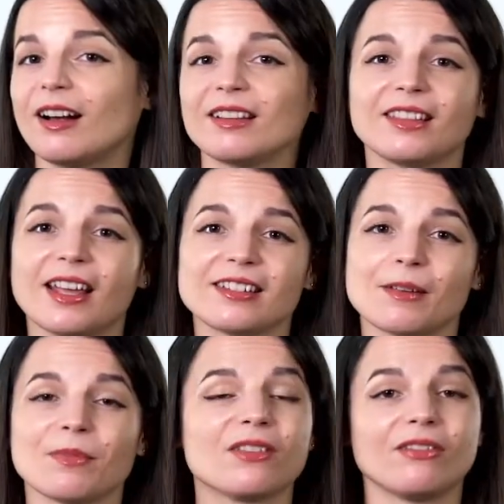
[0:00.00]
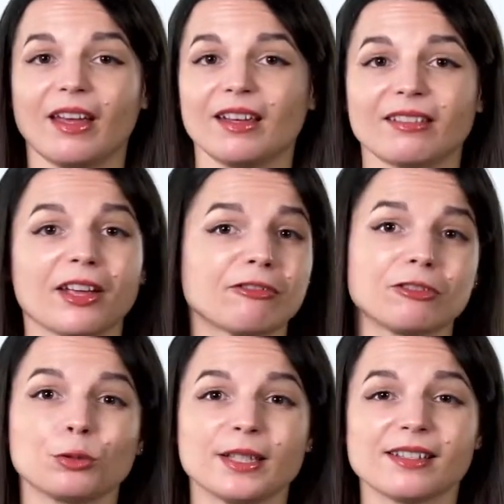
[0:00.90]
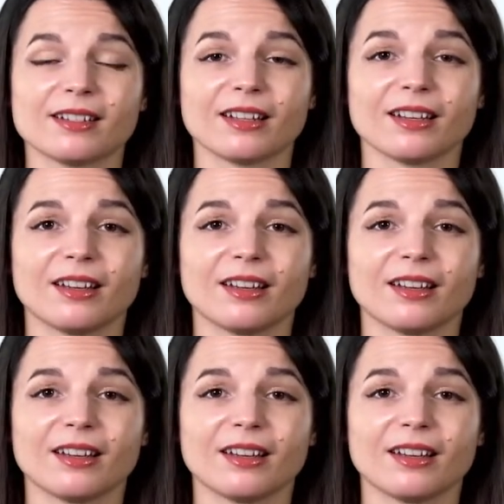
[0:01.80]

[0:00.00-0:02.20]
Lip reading: unlike something vague like fluency.